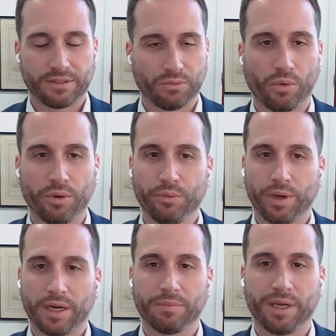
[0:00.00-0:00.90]
We
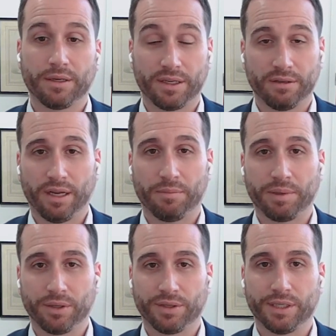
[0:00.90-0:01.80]
recommend and
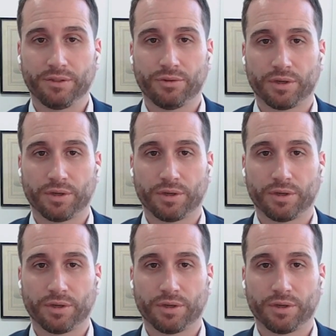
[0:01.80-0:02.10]
build into our